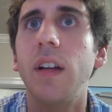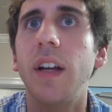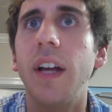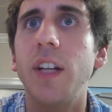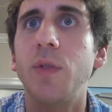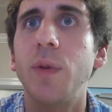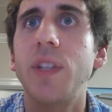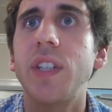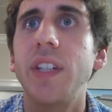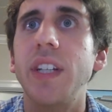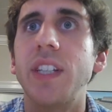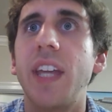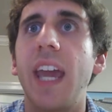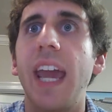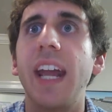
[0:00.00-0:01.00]
As recently
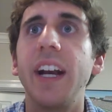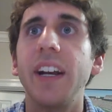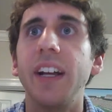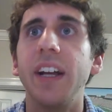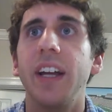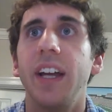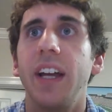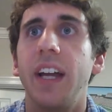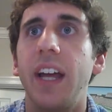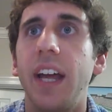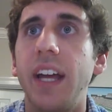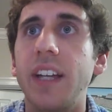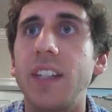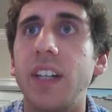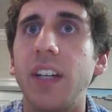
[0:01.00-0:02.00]
as Canada
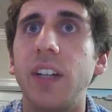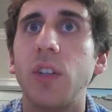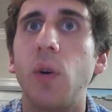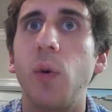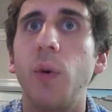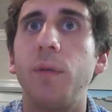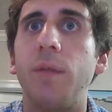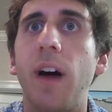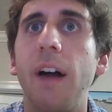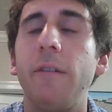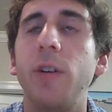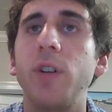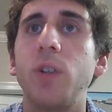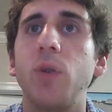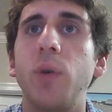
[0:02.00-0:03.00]
has totaled
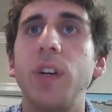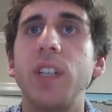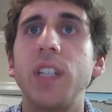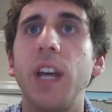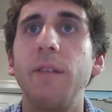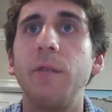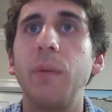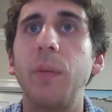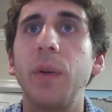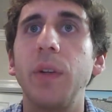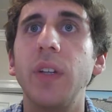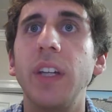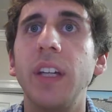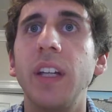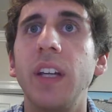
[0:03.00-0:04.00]
$527
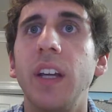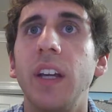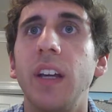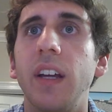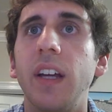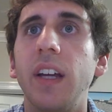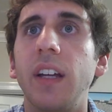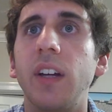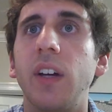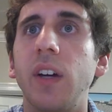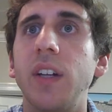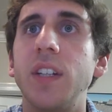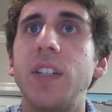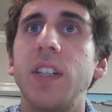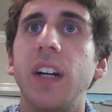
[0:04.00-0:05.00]
billion in
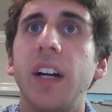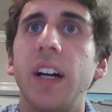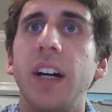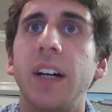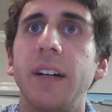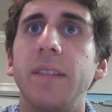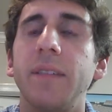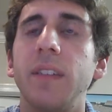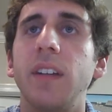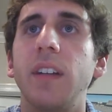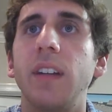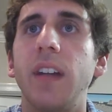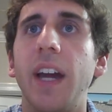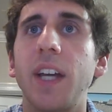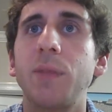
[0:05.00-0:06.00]
goods
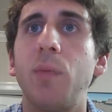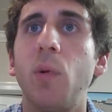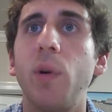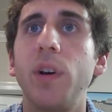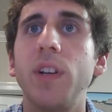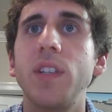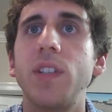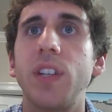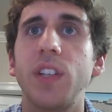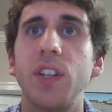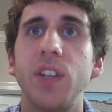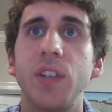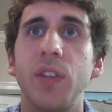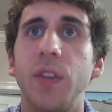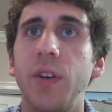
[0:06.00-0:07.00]
exported,
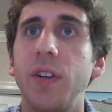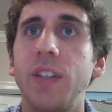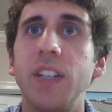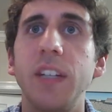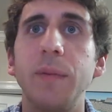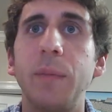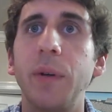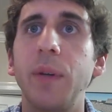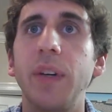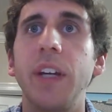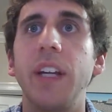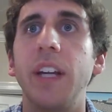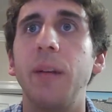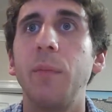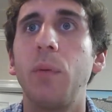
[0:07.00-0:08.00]
$613
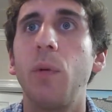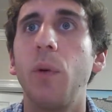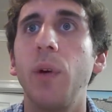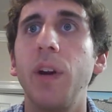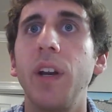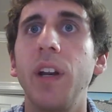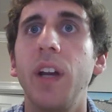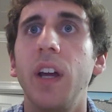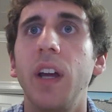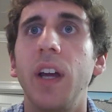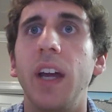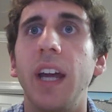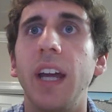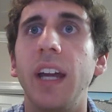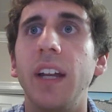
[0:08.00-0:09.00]
billion imported,
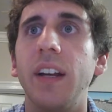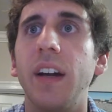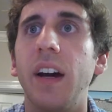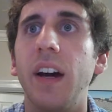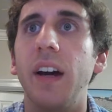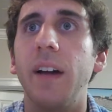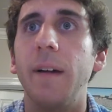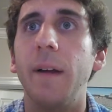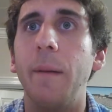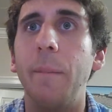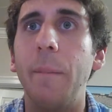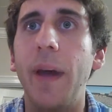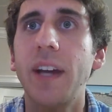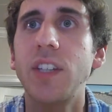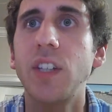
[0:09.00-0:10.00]
and
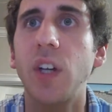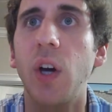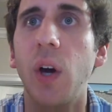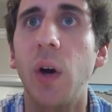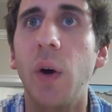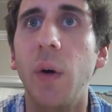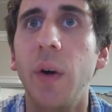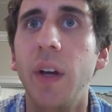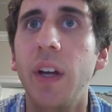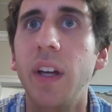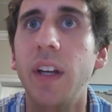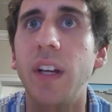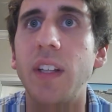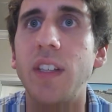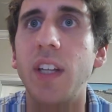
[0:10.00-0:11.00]
Mexico
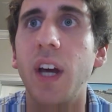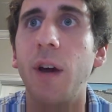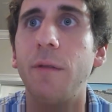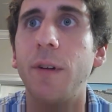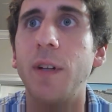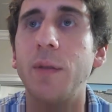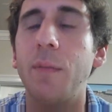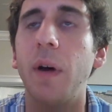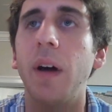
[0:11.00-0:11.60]
itself has